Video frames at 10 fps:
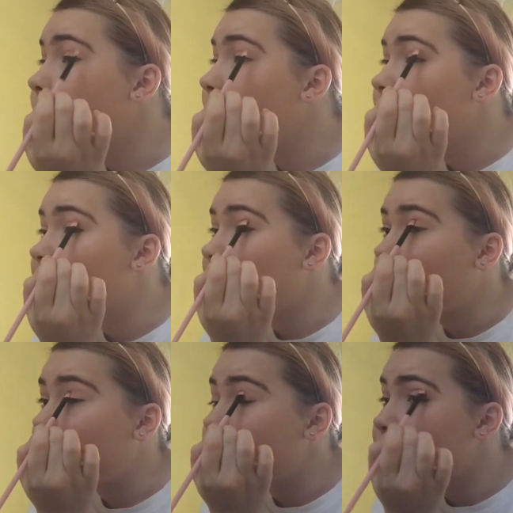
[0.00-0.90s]
But
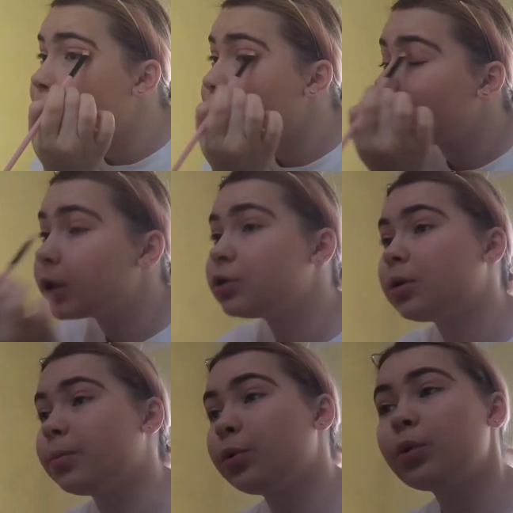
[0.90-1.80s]
yeah, so
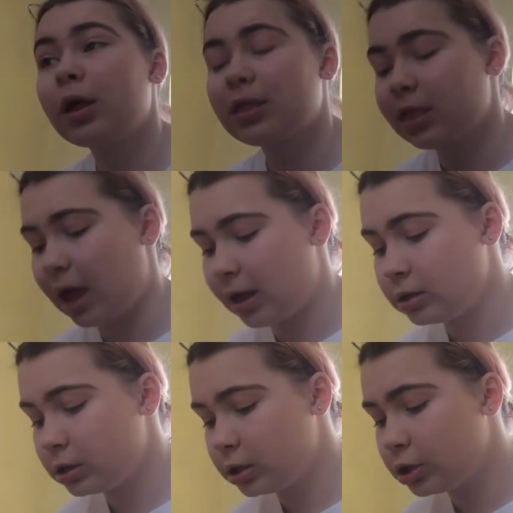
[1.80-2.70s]
I'm more like that.
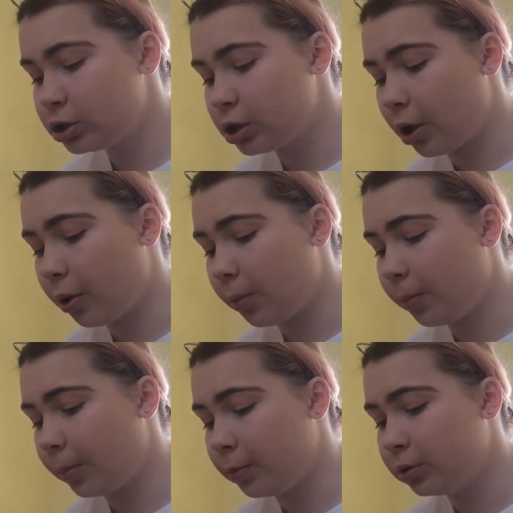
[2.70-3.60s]
So
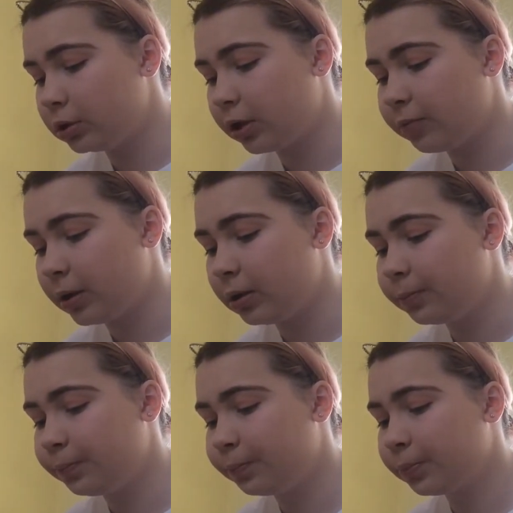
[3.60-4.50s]
my moves have been
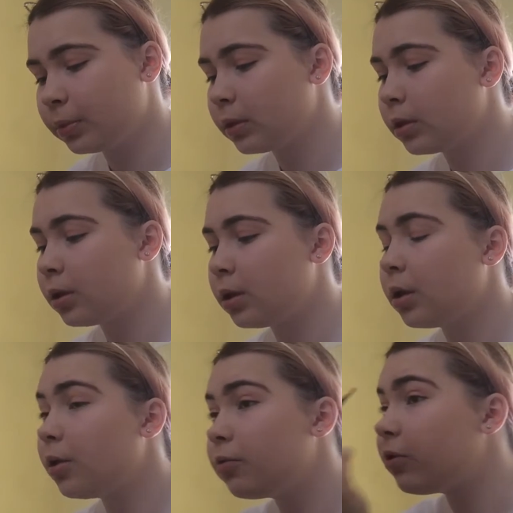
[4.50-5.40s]

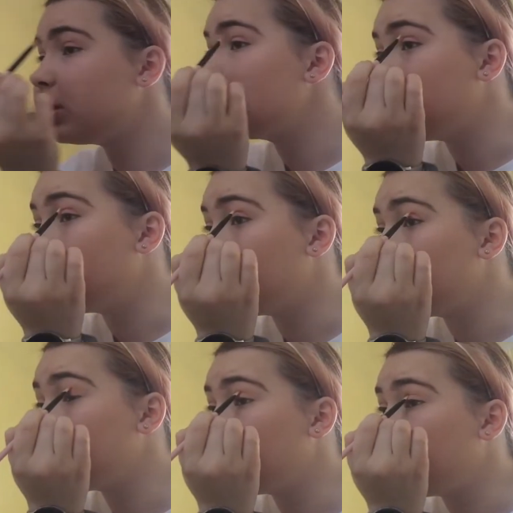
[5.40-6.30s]

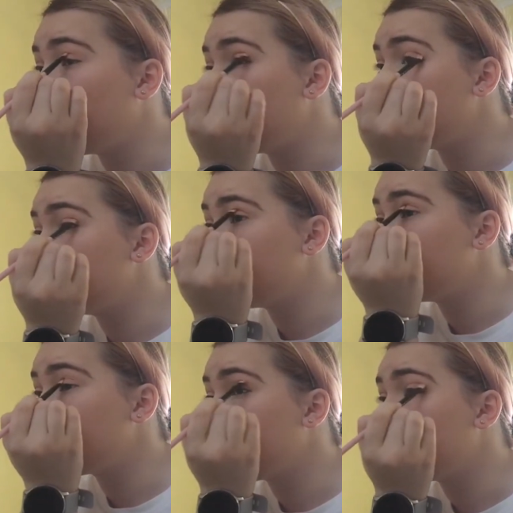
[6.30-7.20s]
relatively weird since
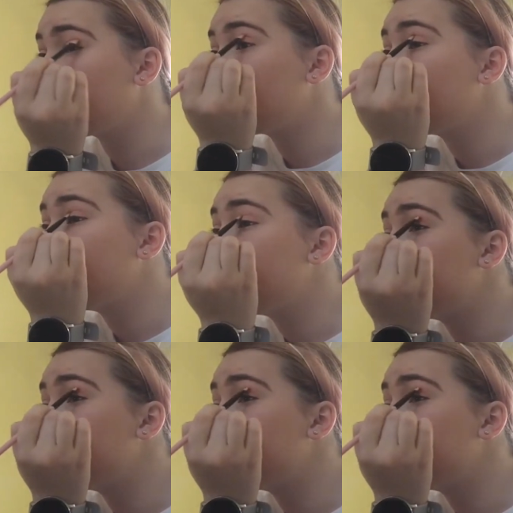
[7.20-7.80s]
I'm like used